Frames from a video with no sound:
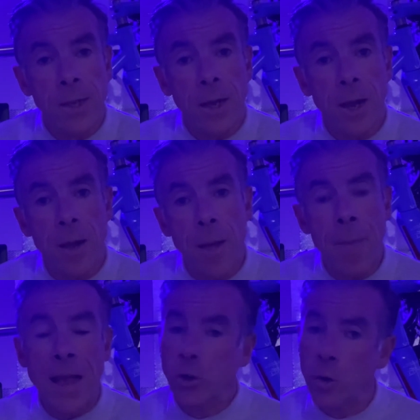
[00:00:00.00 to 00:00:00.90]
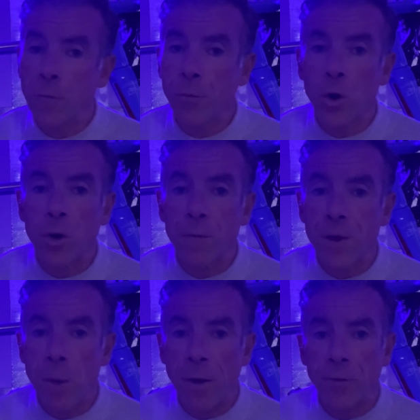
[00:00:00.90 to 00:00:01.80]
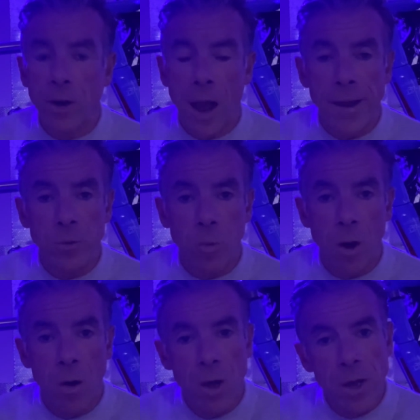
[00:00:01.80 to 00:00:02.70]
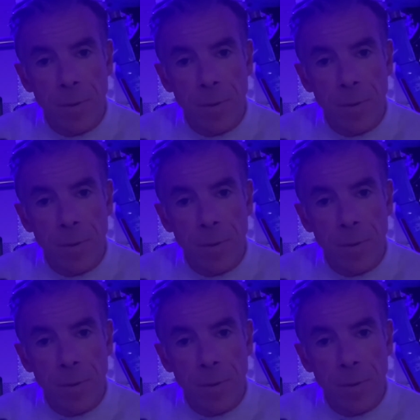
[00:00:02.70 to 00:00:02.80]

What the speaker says: And that's good for a good few 100k as well.